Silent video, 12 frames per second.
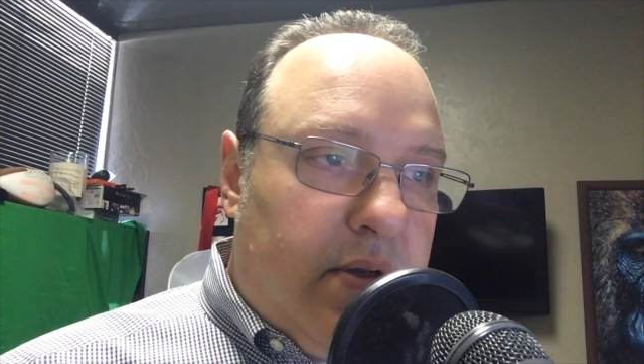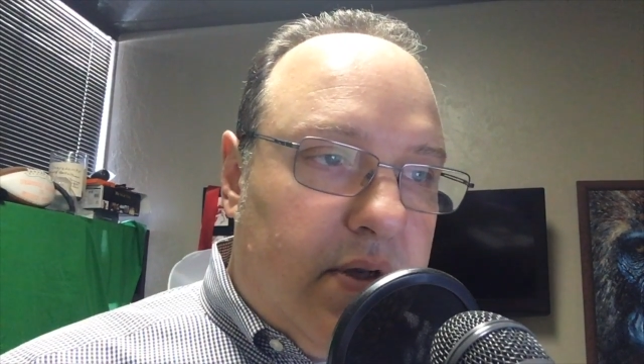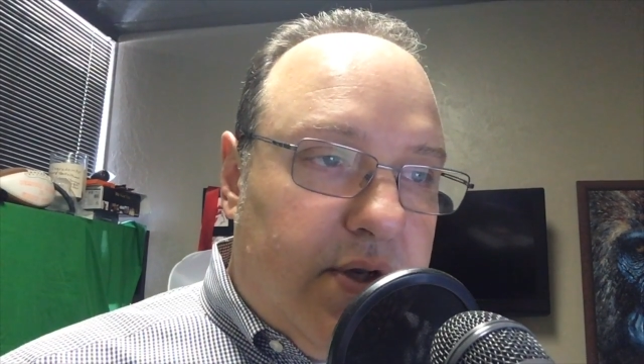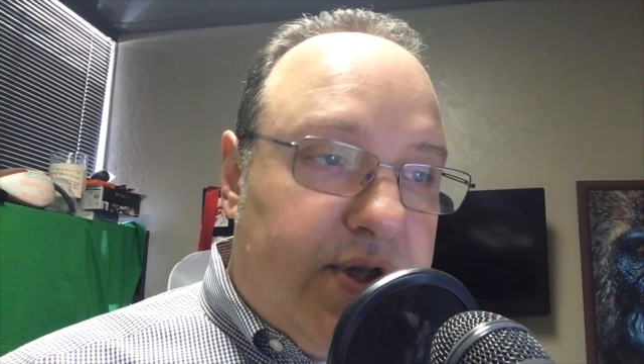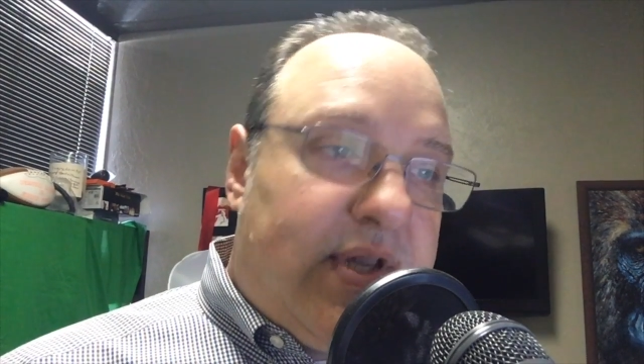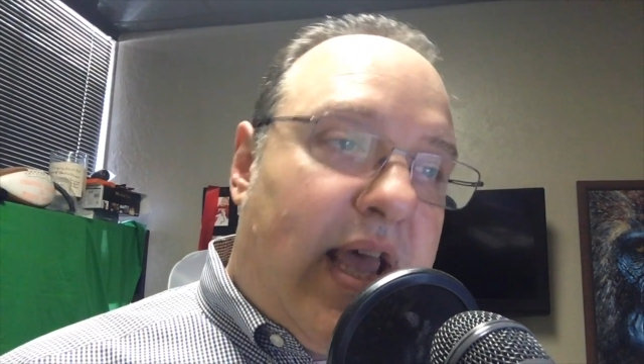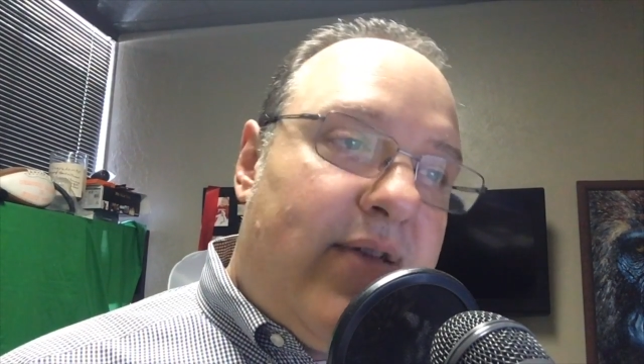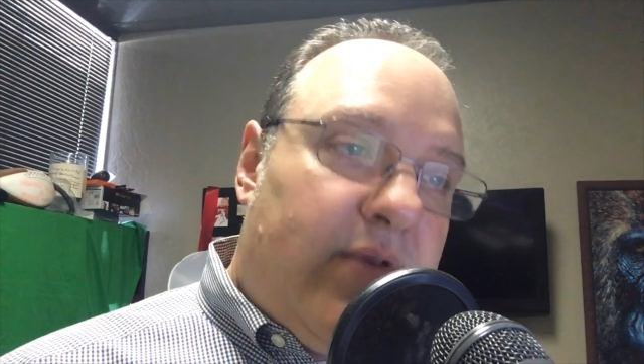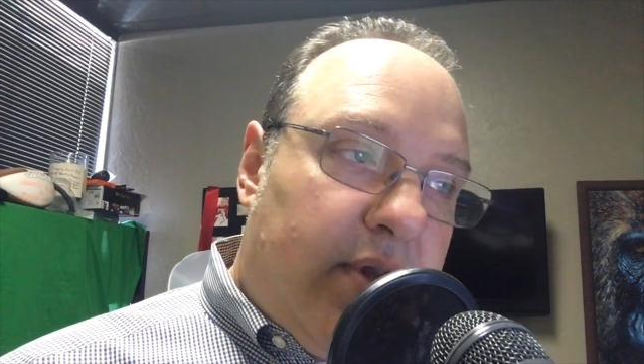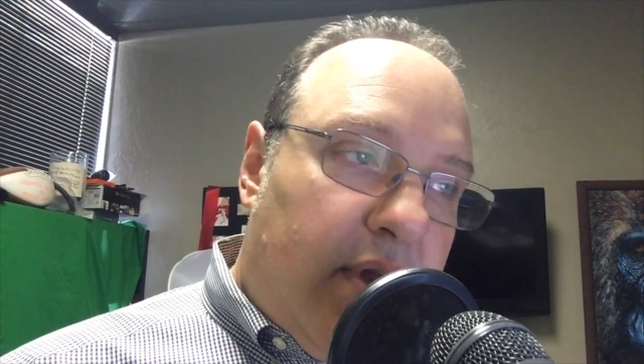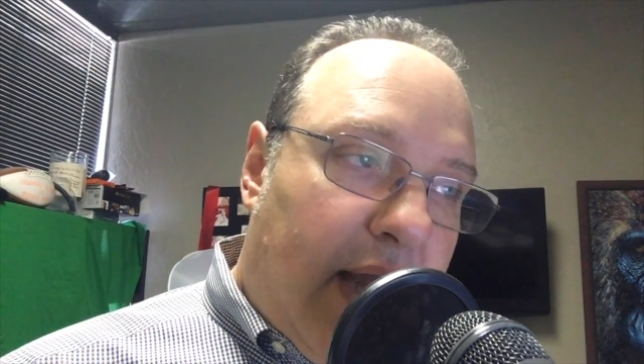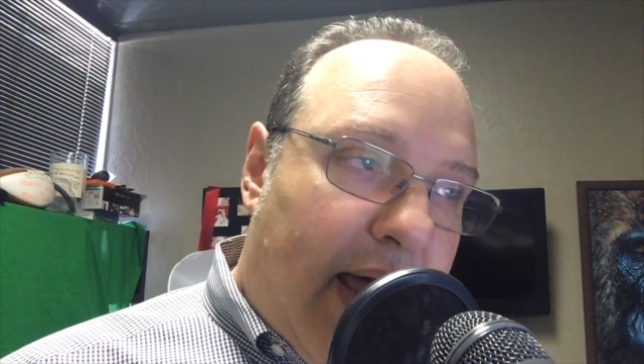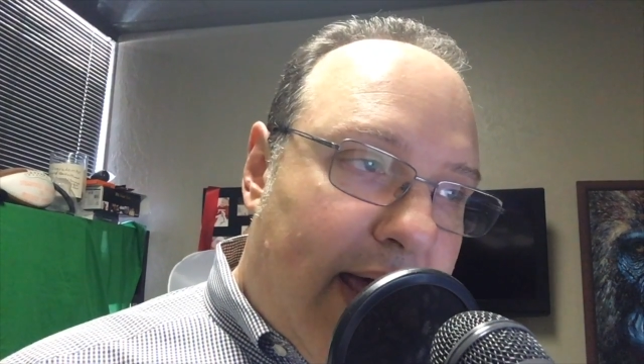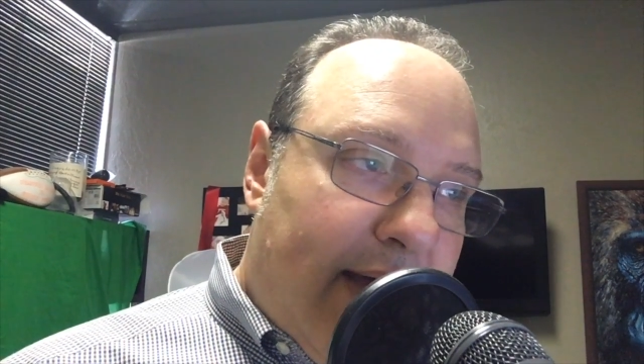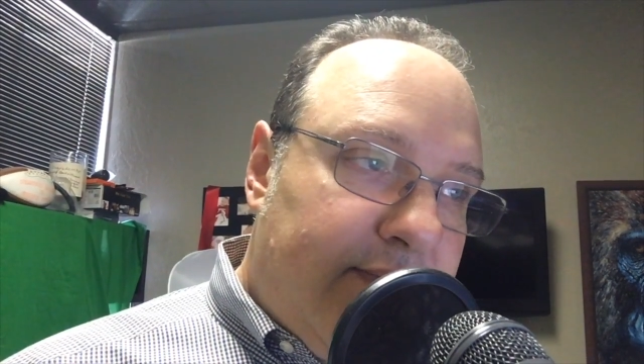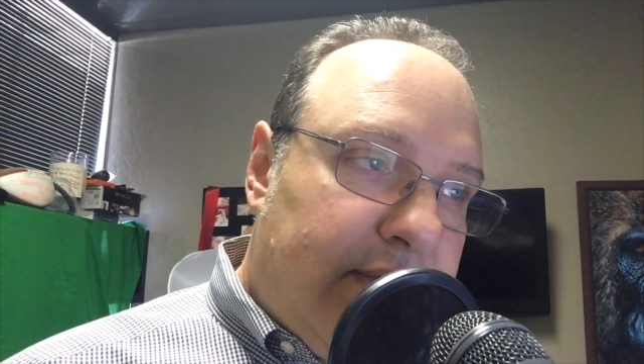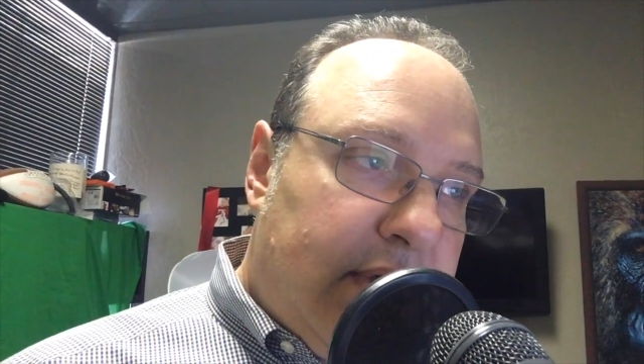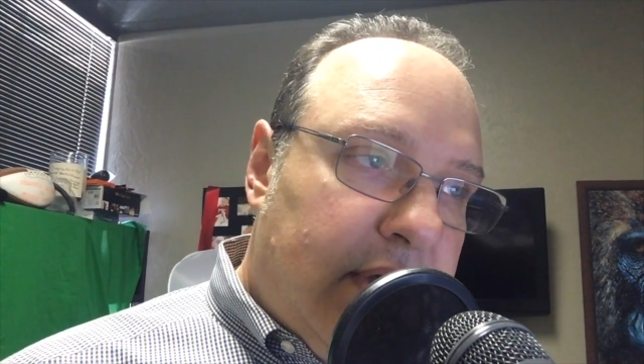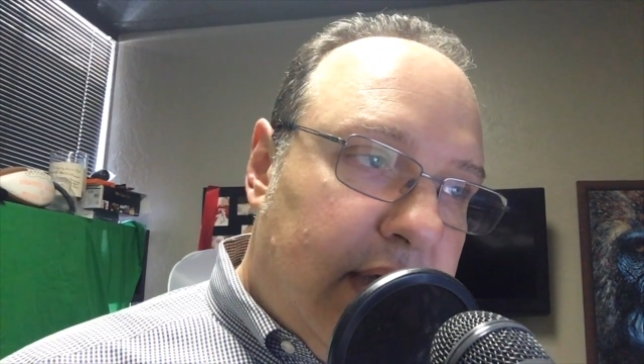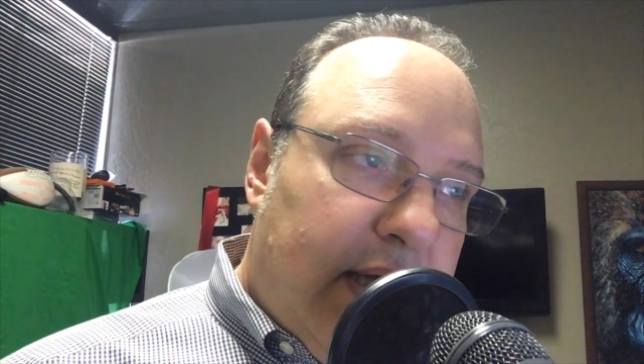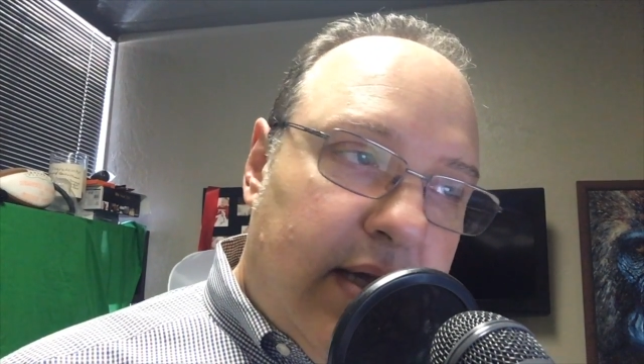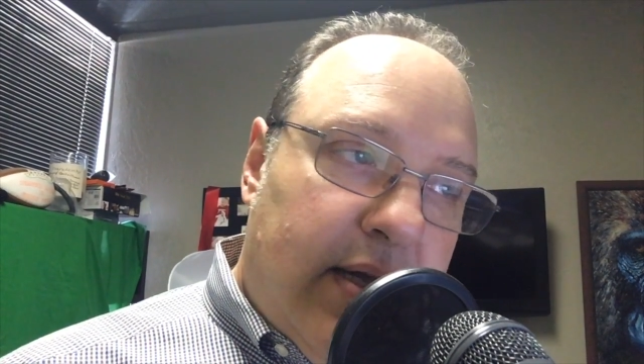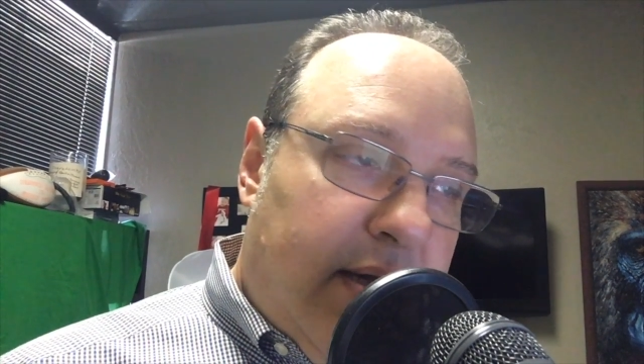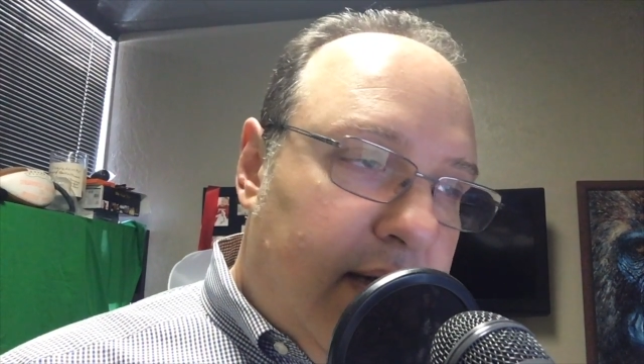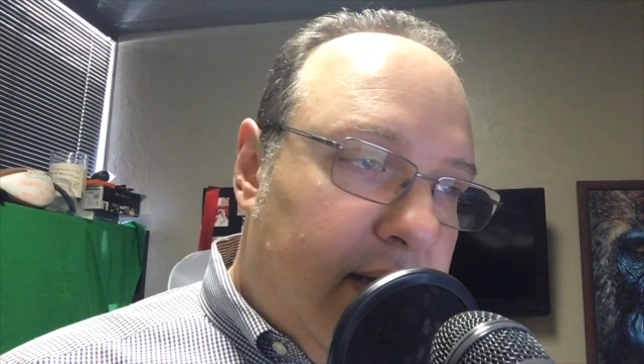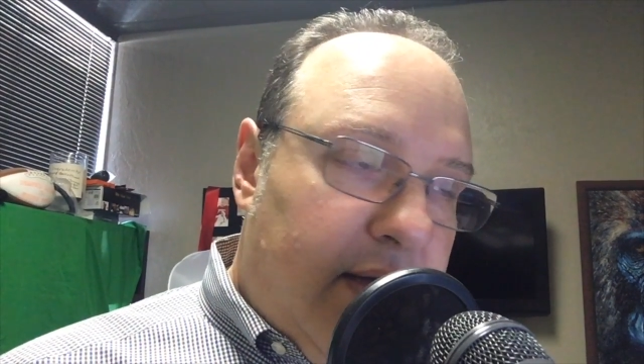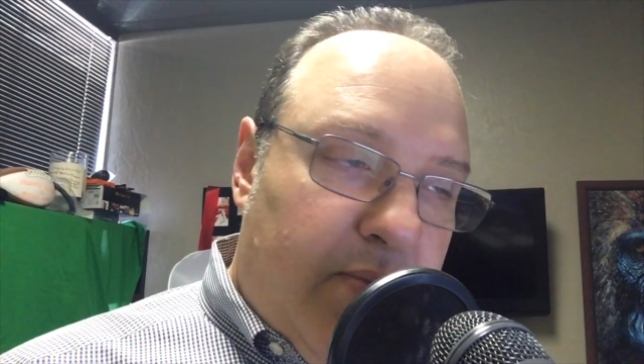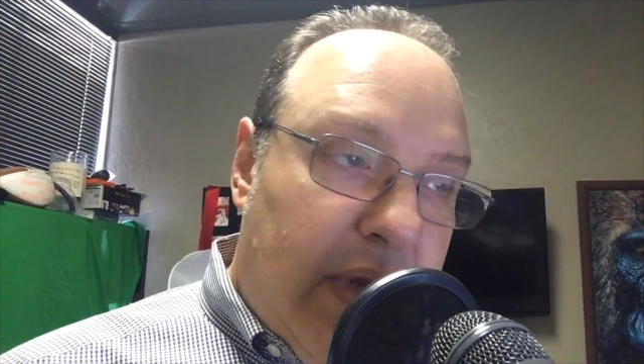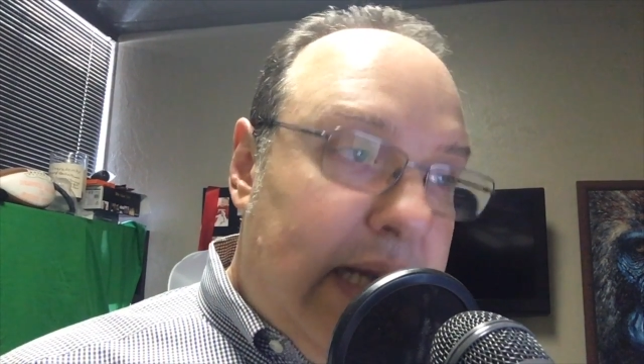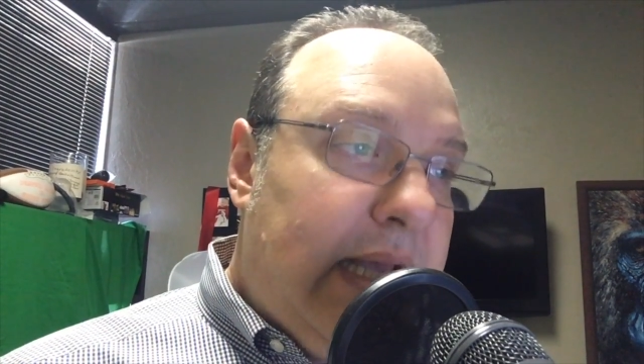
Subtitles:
You're saving their lives. In many